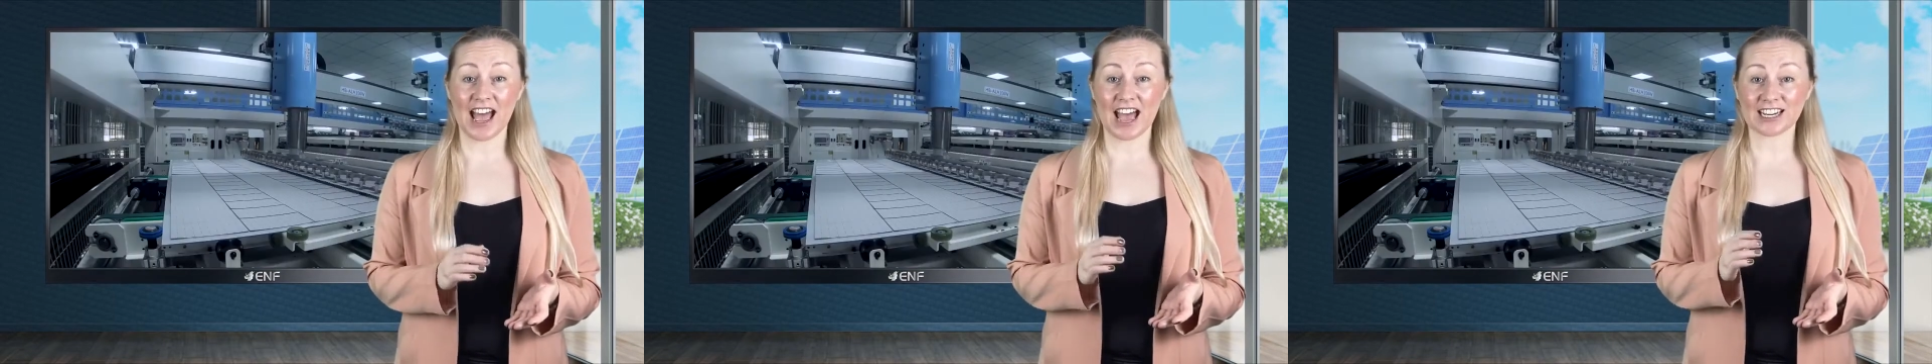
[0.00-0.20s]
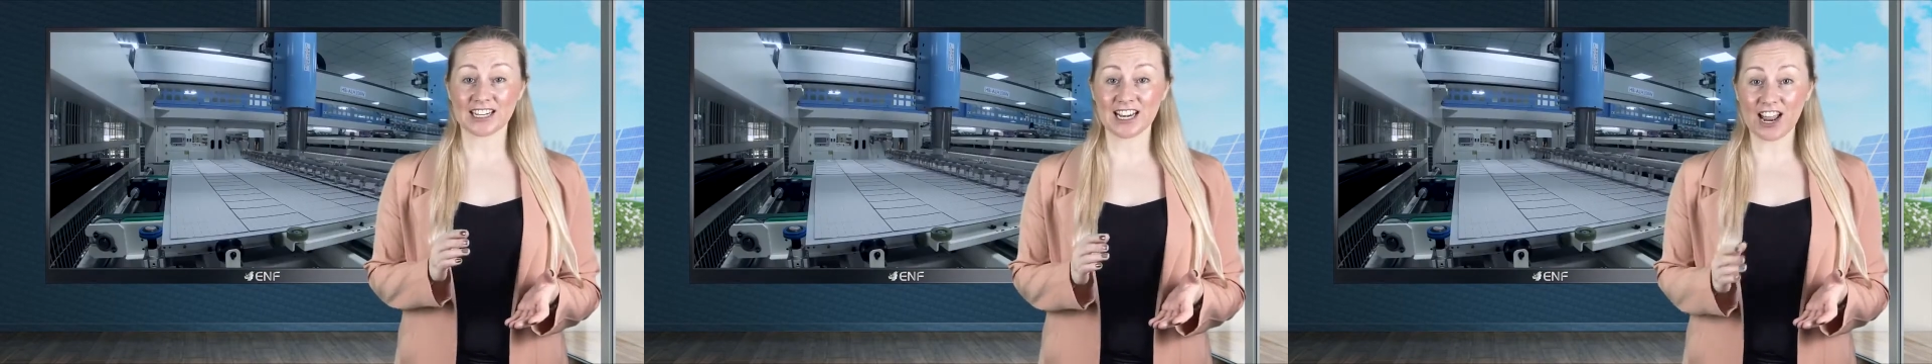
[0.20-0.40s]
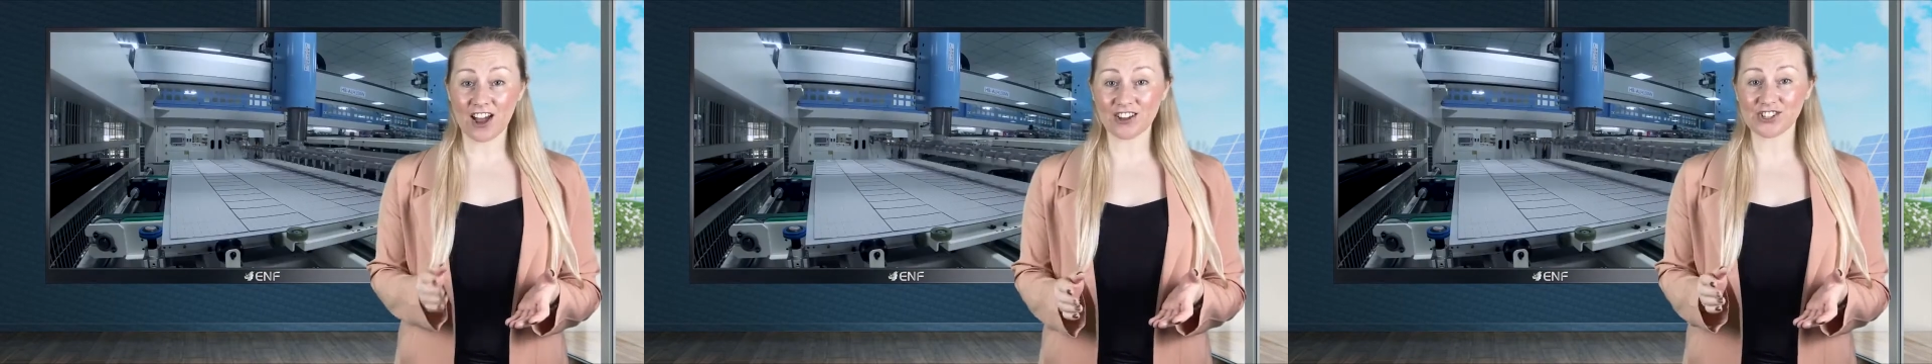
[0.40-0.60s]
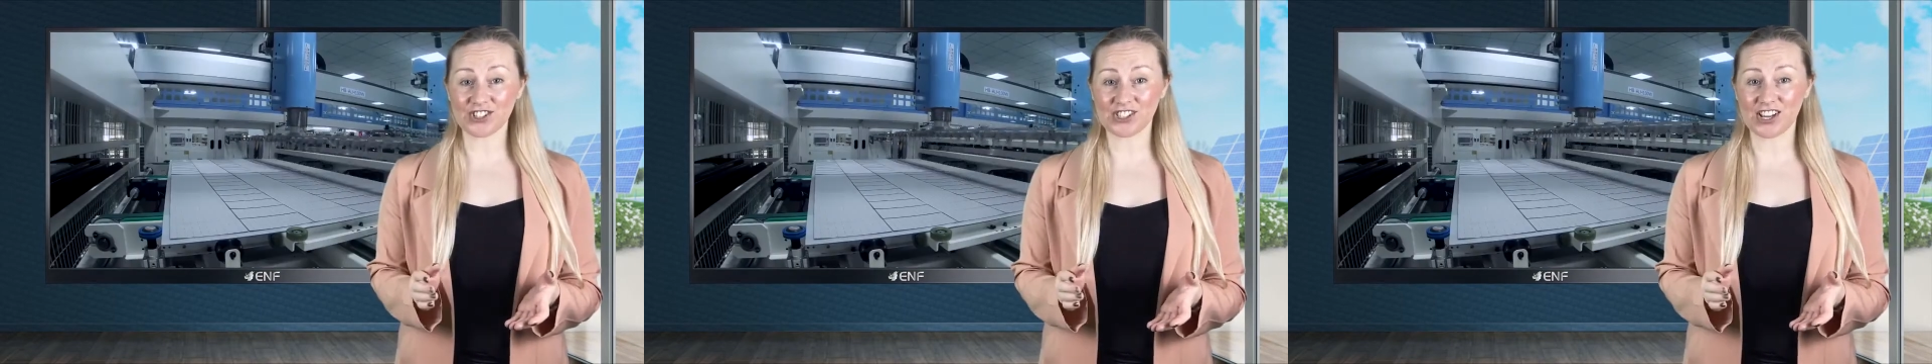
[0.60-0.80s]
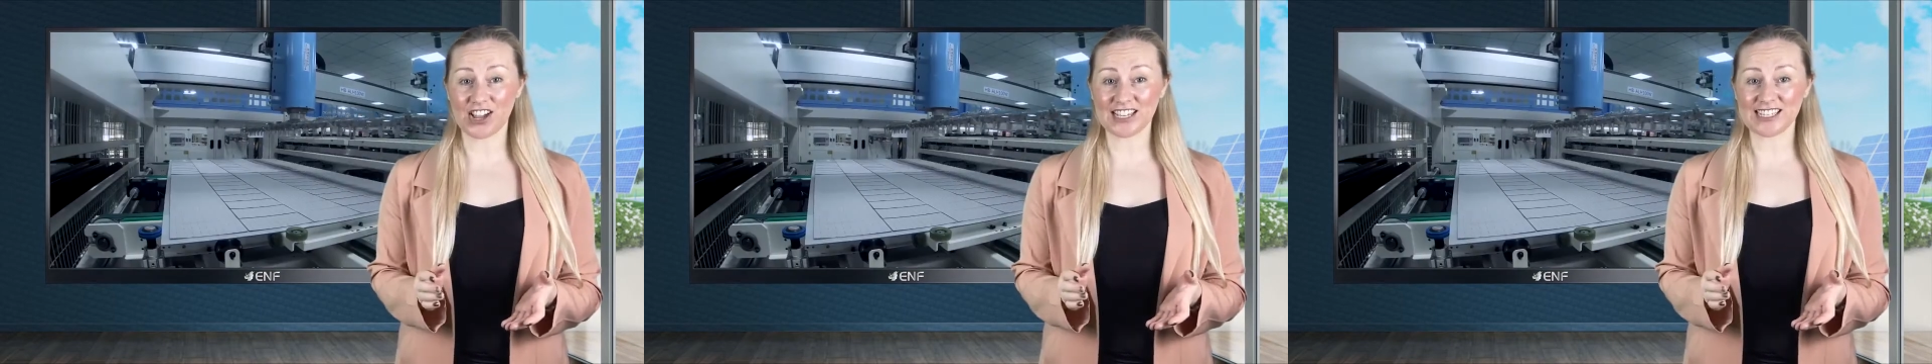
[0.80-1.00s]
and large
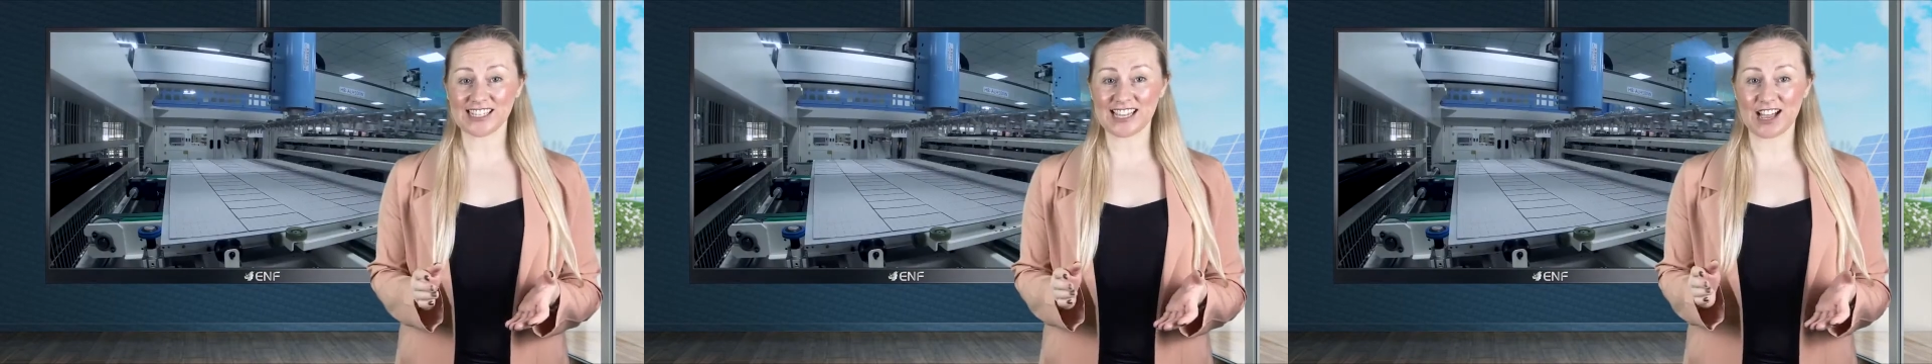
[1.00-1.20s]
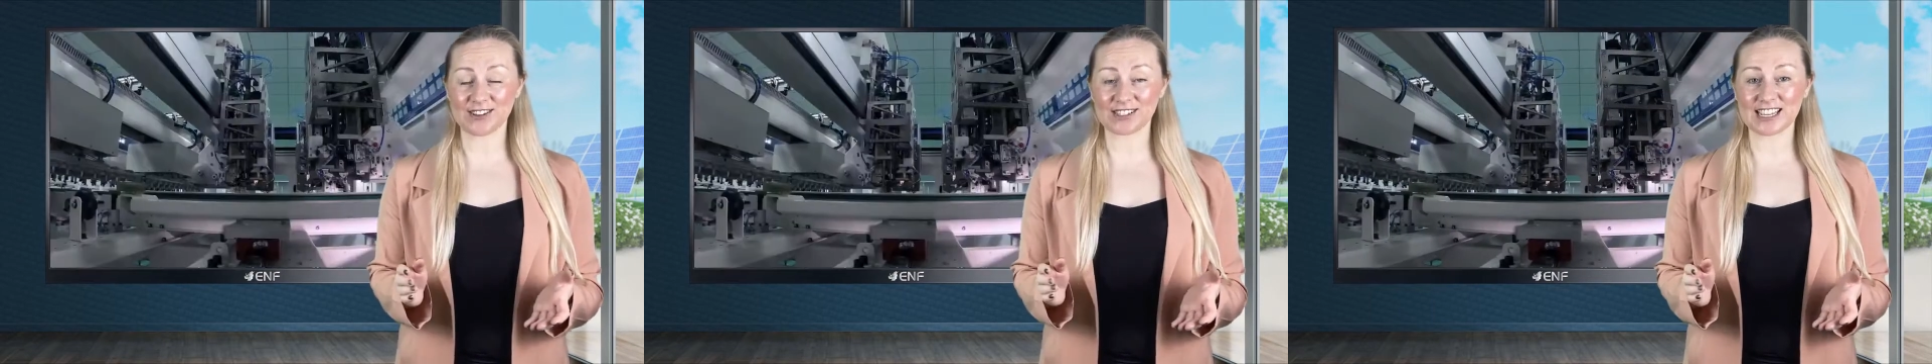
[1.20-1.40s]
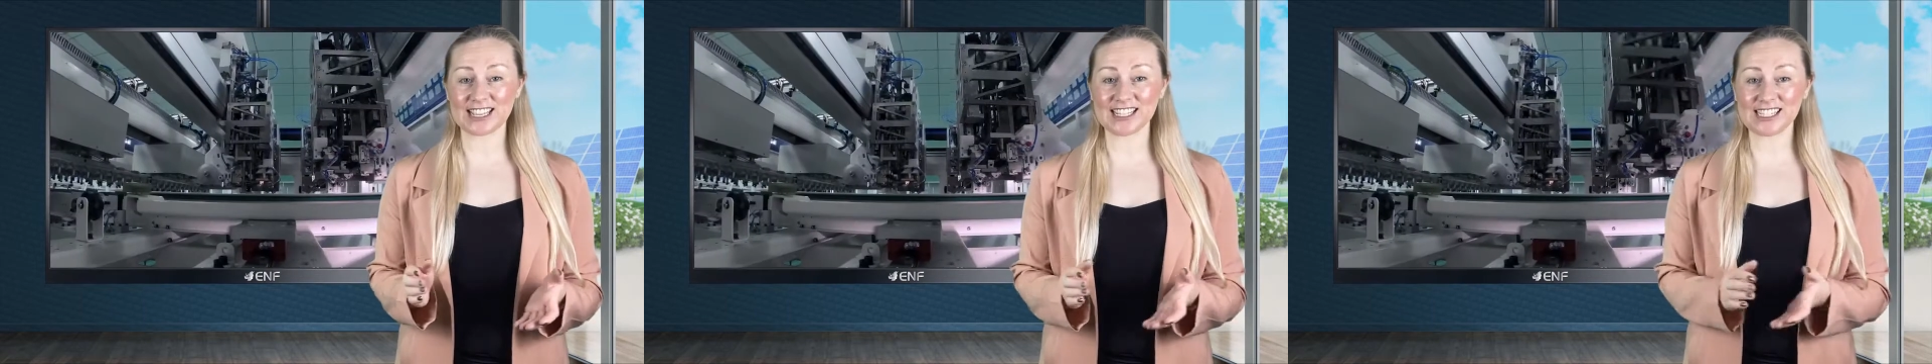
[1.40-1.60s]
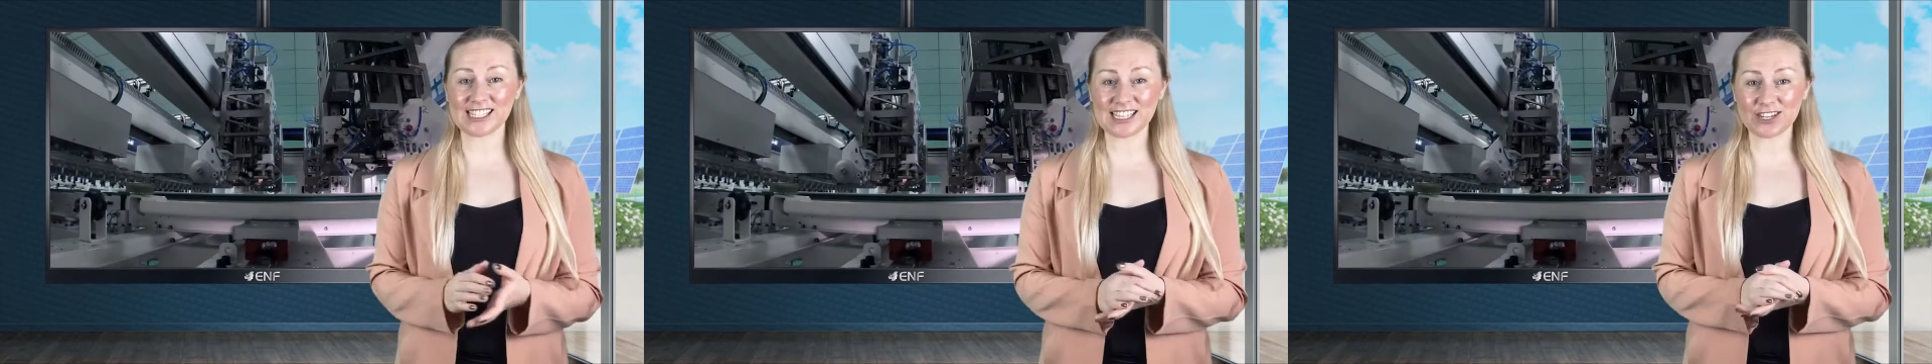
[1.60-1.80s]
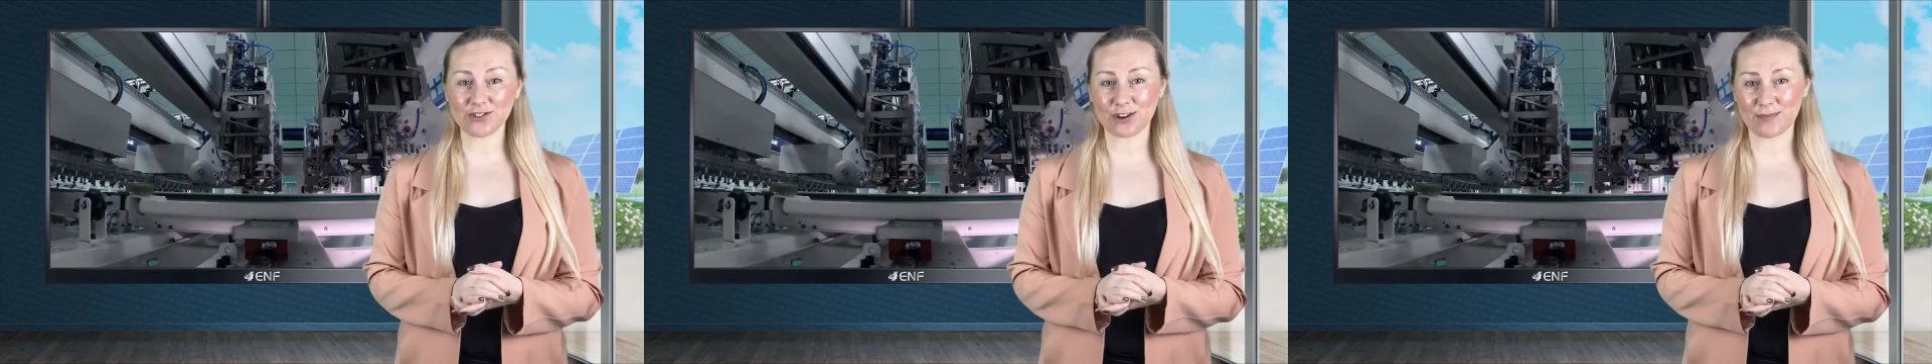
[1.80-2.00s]
size cells
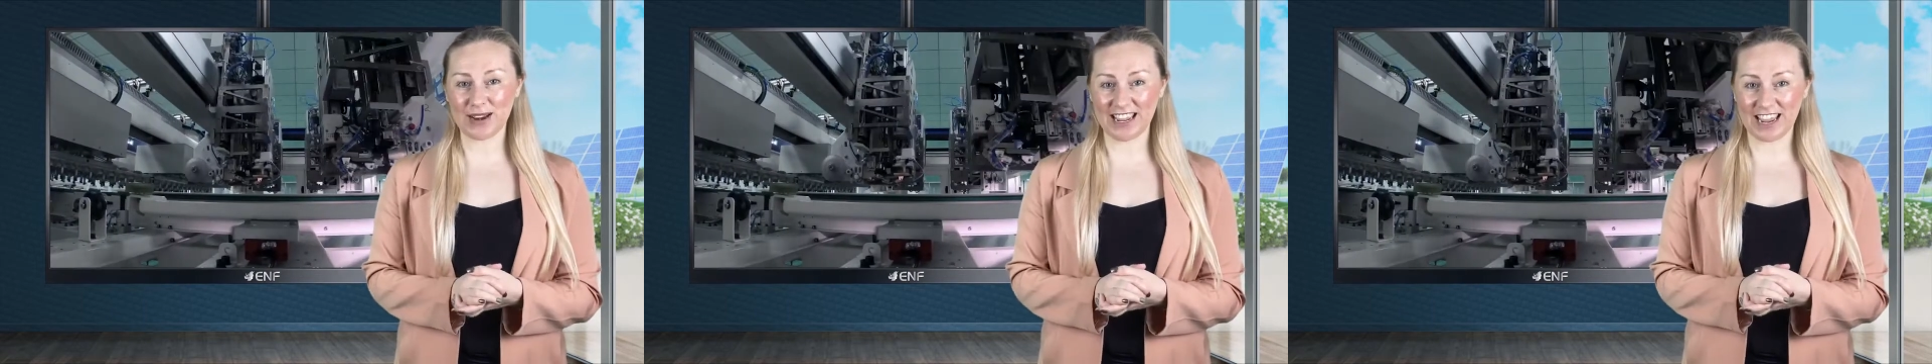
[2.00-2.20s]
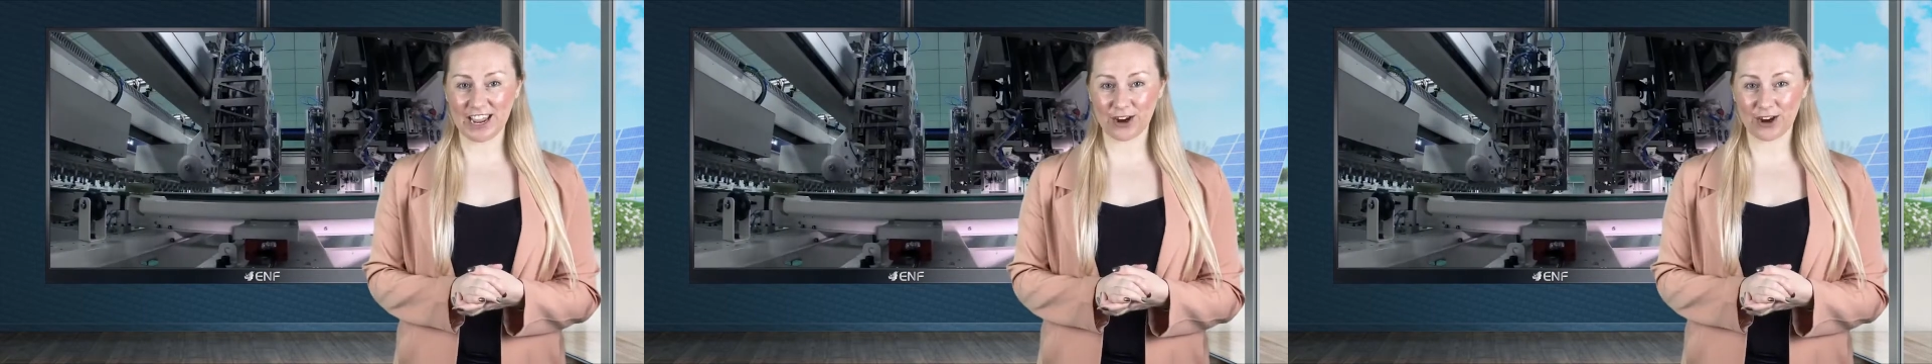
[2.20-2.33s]
considerably